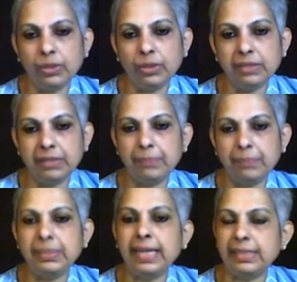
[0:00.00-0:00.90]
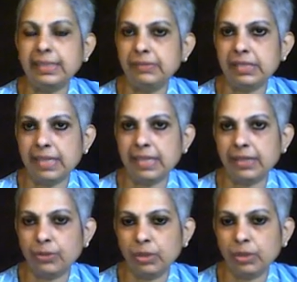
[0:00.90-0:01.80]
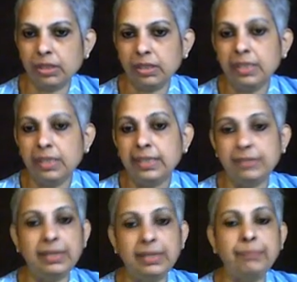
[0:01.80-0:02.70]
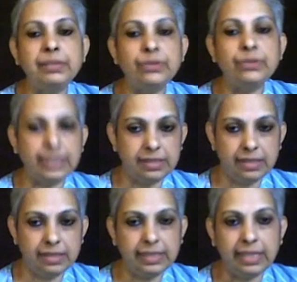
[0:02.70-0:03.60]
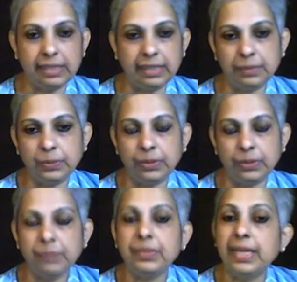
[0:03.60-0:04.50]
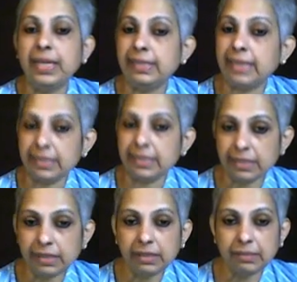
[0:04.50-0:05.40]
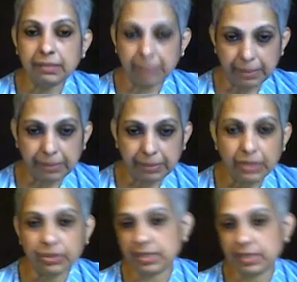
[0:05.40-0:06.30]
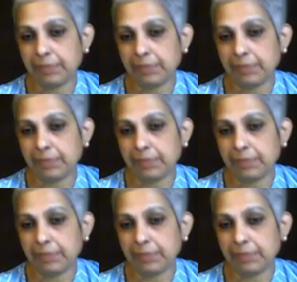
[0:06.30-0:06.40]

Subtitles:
development activist at Rural Development Trust in Anantapur. In an article by me on the same